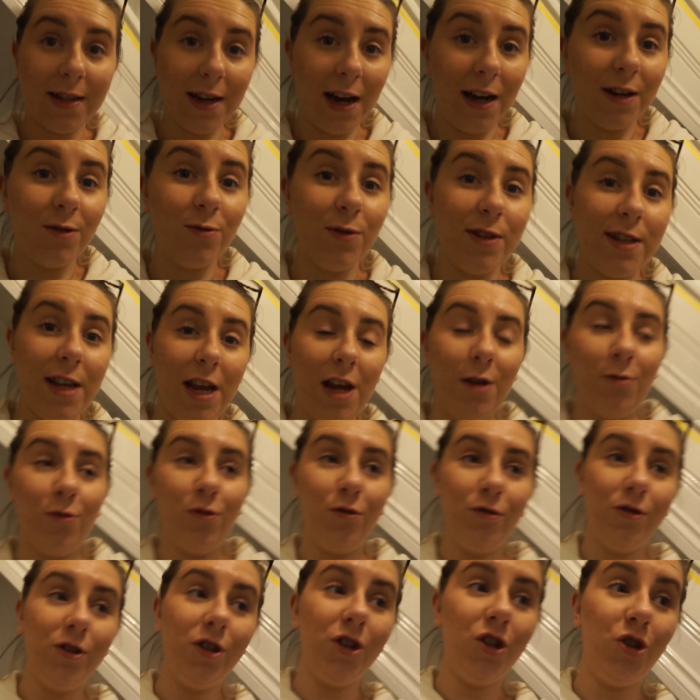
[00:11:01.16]
dad was
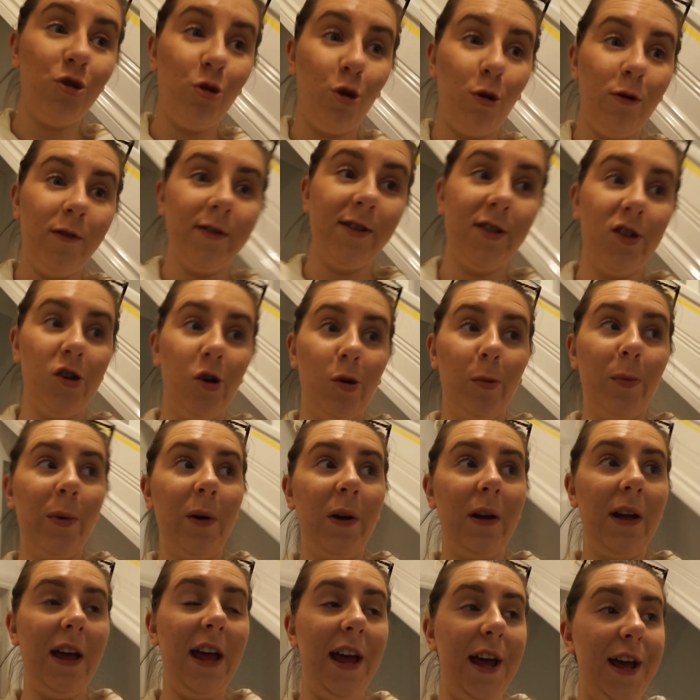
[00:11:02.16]
able to draw us up
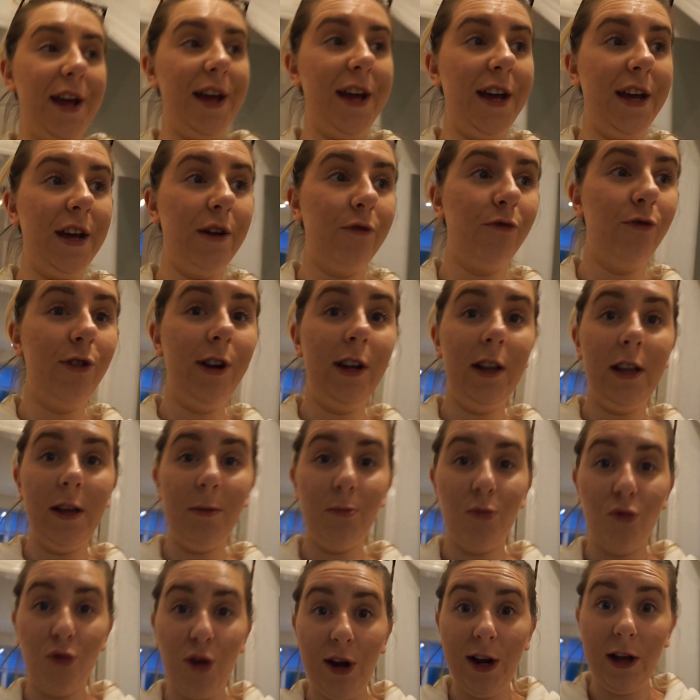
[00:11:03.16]
a really
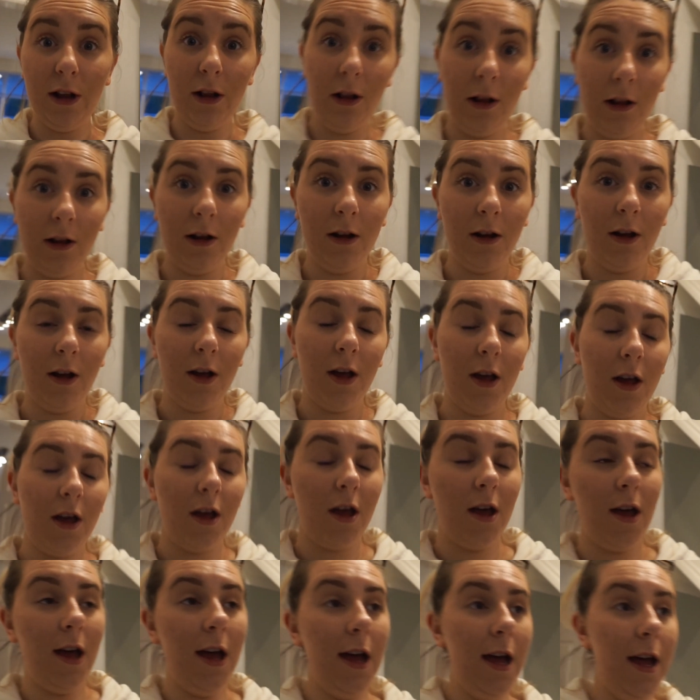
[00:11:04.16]
brill
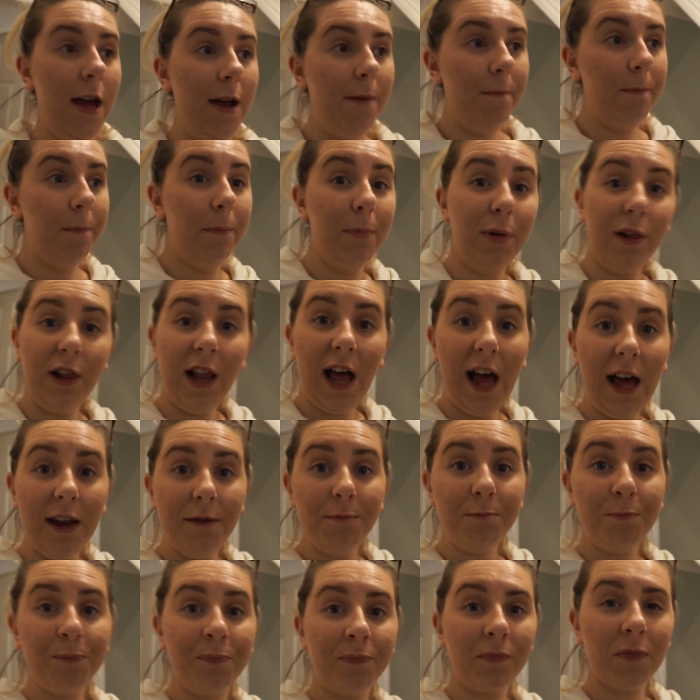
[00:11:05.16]

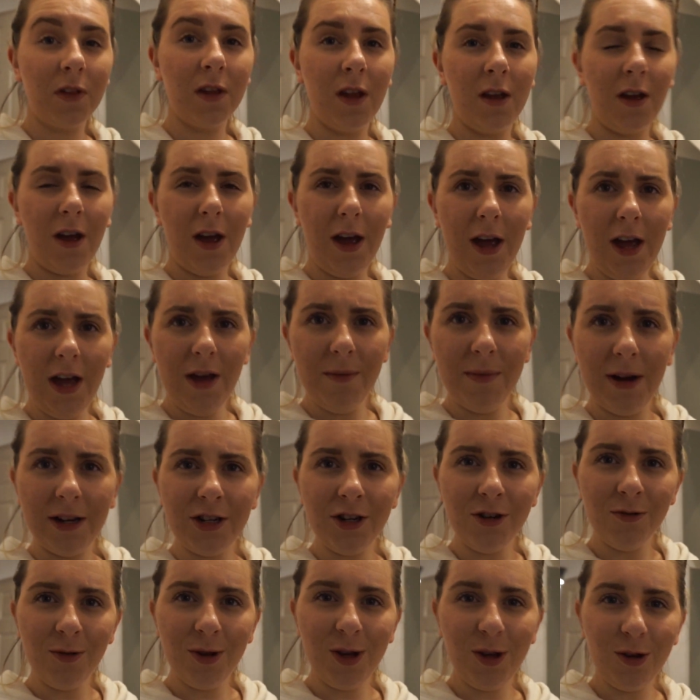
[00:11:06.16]
plan. I
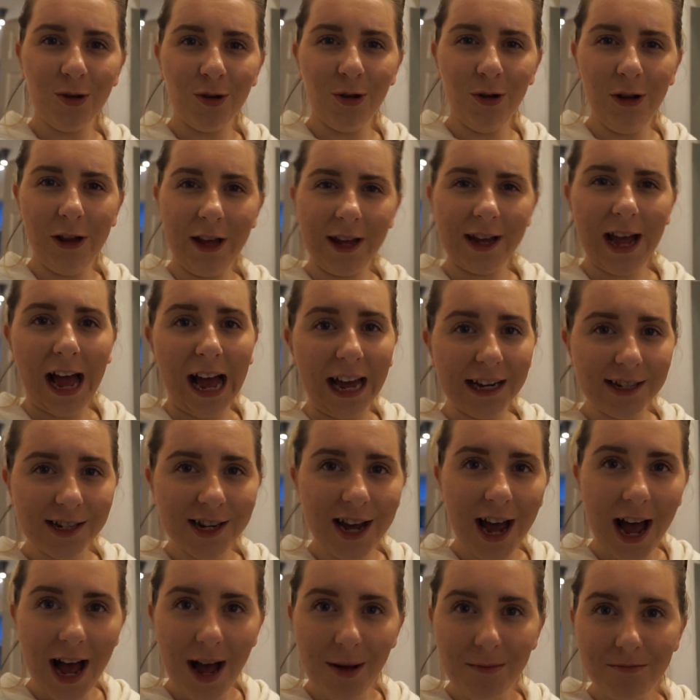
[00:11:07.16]
don't know what you call it, CAD
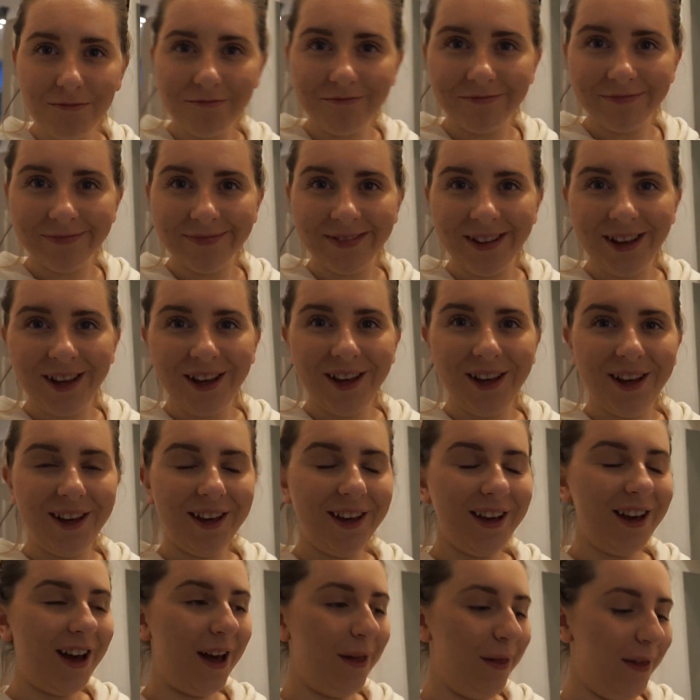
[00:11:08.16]
CAM,
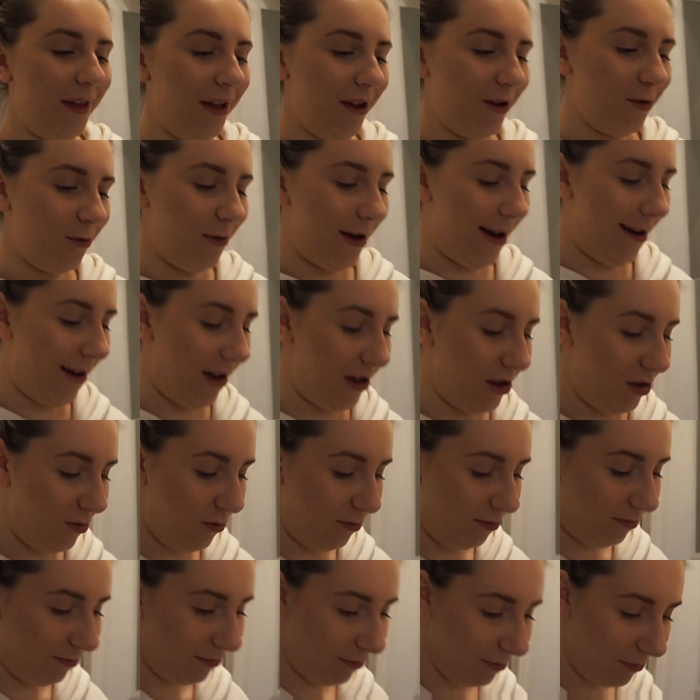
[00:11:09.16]
I think, where
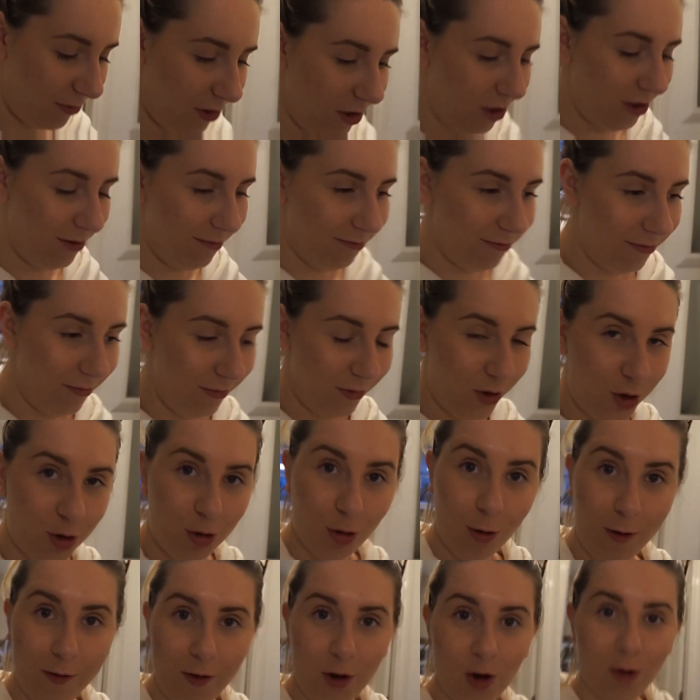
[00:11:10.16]
you can
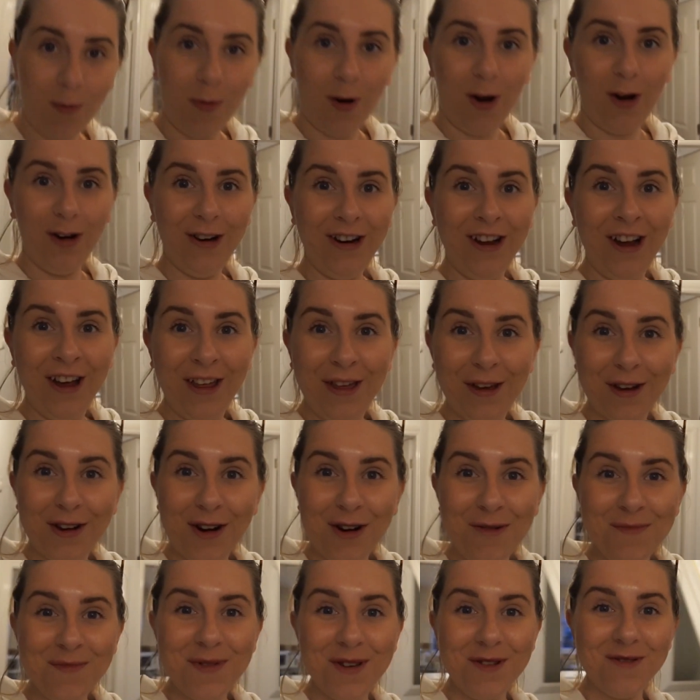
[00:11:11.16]
draw it up on the
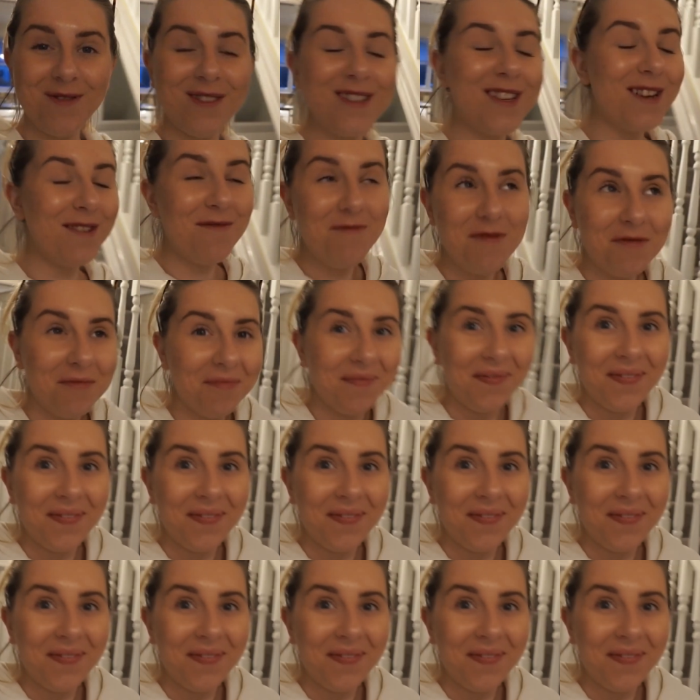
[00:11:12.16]
computer.